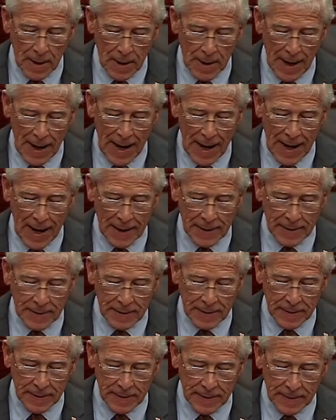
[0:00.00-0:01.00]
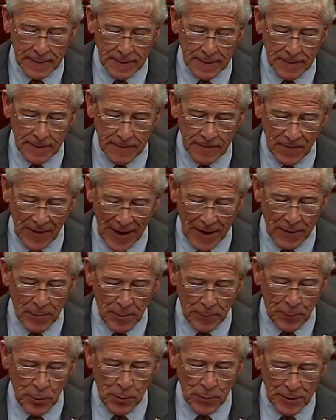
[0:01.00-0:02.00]
And
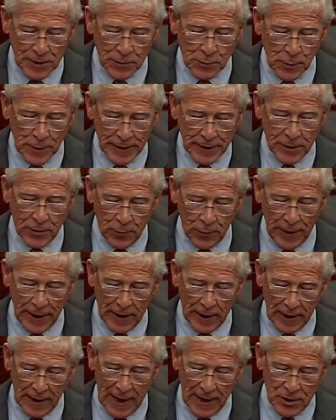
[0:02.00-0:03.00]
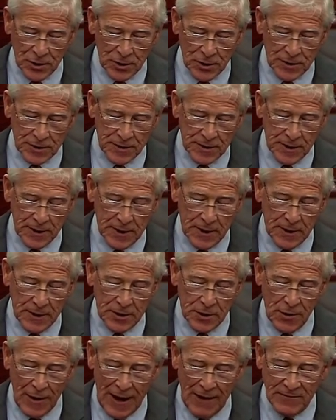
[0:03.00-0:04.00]
Vladimir Putin is willing to rig elections
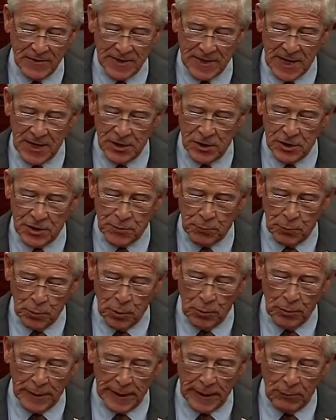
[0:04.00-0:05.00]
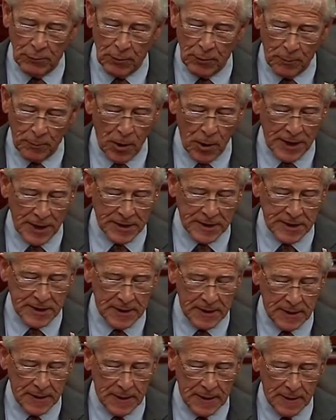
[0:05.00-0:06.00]
to have his agents brutally repress
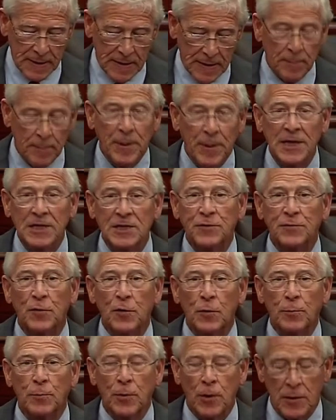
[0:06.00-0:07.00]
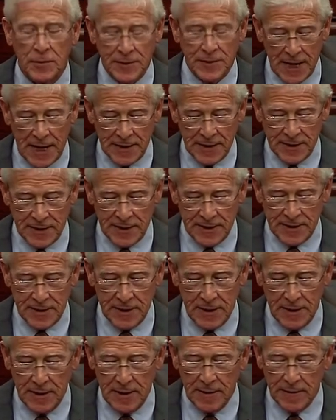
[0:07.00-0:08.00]
the peaceful protests
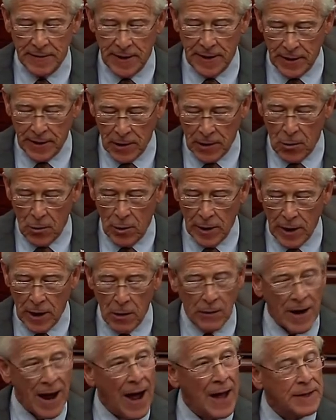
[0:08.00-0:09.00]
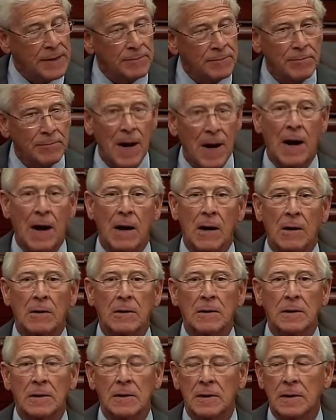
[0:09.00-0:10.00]
that are going on. I admire
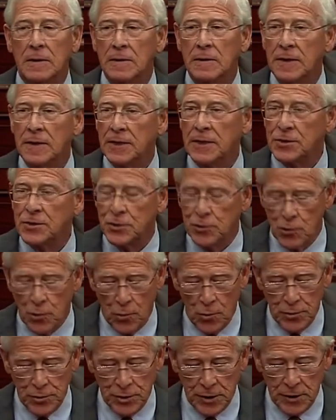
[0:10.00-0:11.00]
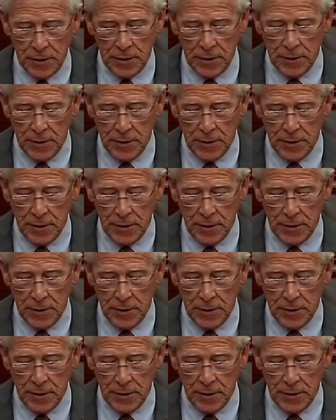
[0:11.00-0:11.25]
these Georgian